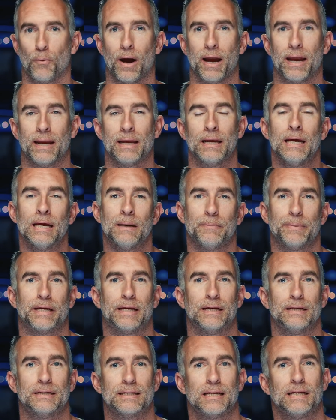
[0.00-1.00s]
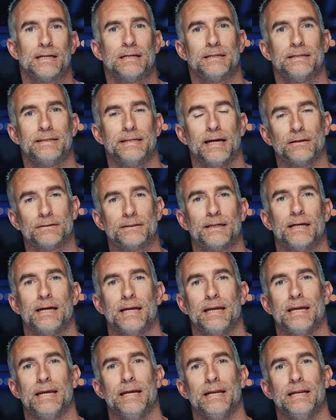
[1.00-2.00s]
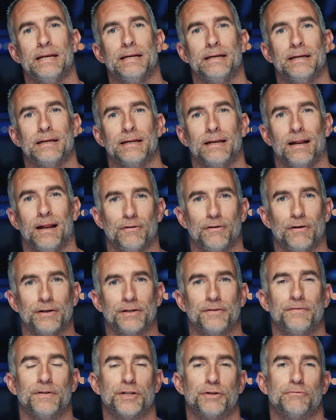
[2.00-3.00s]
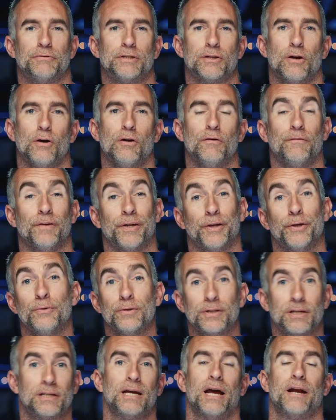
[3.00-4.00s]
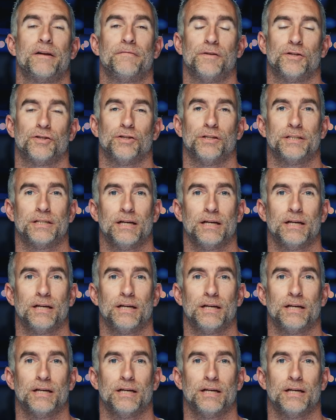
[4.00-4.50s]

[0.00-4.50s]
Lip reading: way, because Delta in DaVinci Resolve uses artificial